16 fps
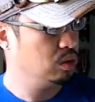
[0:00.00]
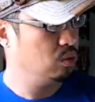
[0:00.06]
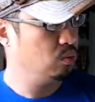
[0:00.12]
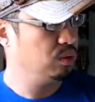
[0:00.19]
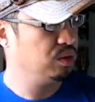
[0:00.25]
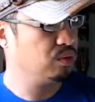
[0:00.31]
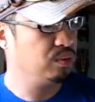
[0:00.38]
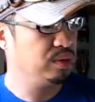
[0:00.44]

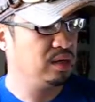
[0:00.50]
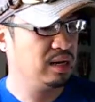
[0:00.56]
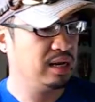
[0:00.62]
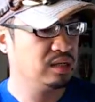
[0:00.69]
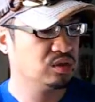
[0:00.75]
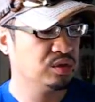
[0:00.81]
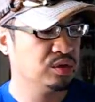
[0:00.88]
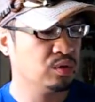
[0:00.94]
with the Green
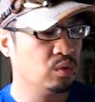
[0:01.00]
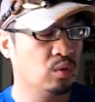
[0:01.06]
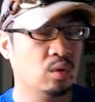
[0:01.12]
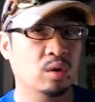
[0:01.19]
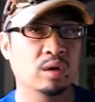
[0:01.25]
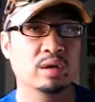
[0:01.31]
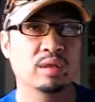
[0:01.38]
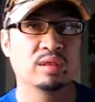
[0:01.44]
Lantern
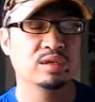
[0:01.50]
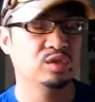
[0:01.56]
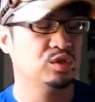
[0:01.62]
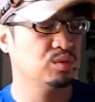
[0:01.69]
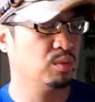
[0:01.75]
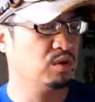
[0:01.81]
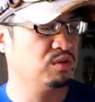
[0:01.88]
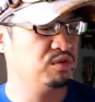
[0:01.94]
core, this
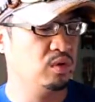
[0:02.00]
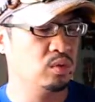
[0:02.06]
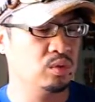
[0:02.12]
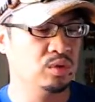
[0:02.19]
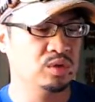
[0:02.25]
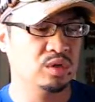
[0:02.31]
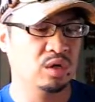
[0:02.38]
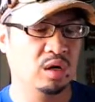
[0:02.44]
is more
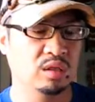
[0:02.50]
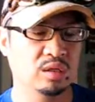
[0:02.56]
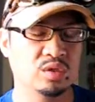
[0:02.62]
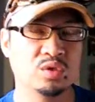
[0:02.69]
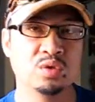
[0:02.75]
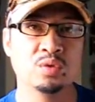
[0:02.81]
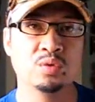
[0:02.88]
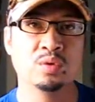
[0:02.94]
focused on the
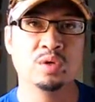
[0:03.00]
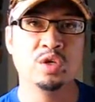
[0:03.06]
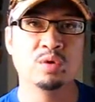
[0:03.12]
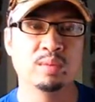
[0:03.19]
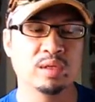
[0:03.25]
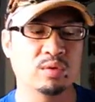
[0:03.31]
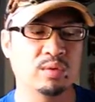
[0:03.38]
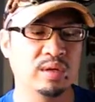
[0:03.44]
2
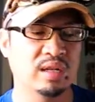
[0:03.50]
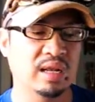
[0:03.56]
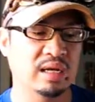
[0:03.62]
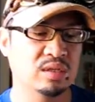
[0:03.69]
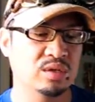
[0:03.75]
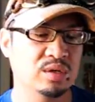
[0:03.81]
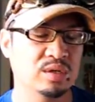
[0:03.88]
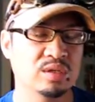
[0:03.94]
human Green
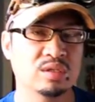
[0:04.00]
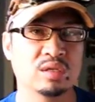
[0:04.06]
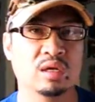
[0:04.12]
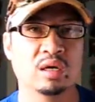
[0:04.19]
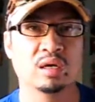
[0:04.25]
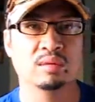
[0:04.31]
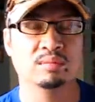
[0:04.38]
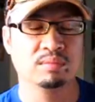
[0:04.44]
Lanterns.
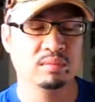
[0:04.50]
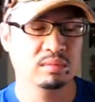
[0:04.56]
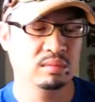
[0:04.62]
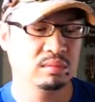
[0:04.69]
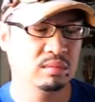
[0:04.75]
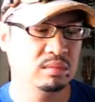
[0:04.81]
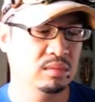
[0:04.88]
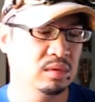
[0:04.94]

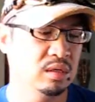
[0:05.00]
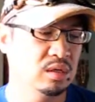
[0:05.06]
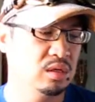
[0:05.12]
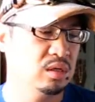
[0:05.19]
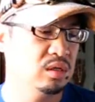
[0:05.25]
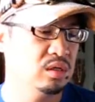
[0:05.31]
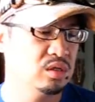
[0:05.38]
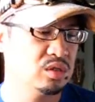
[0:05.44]

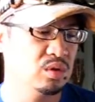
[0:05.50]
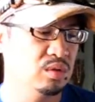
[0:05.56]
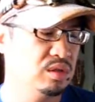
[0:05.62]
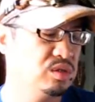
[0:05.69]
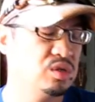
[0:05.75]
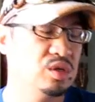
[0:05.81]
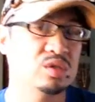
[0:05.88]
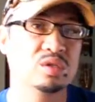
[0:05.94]
So
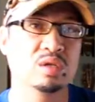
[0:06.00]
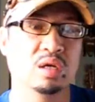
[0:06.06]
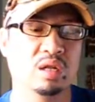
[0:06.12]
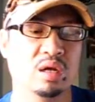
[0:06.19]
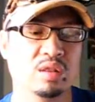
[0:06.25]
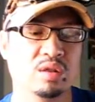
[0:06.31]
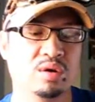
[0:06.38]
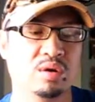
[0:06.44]
this is
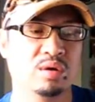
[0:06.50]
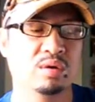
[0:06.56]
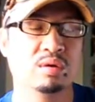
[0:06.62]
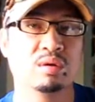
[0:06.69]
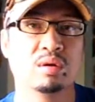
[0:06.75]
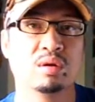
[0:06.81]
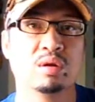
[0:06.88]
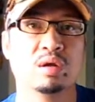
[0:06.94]
another
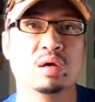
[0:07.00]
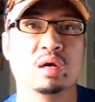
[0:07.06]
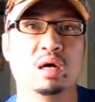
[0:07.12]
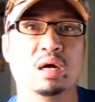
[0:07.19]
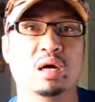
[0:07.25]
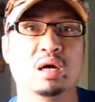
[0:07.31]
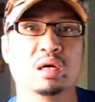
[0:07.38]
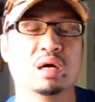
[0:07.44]

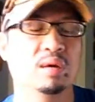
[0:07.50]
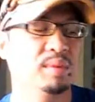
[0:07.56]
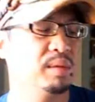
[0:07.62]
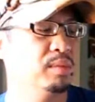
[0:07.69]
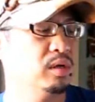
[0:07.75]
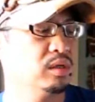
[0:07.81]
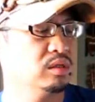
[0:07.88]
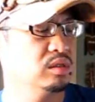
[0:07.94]
comic
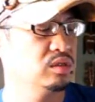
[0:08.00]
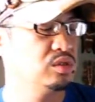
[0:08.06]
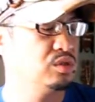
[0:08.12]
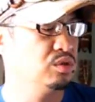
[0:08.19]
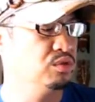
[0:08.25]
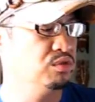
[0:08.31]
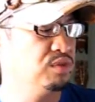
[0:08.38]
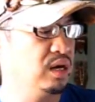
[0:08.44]
book
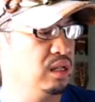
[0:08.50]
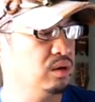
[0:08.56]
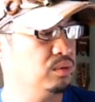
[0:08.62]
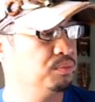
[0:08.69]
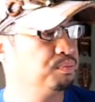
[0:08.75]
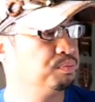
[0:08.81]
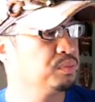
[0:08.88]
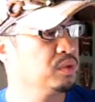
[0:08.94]
to follow.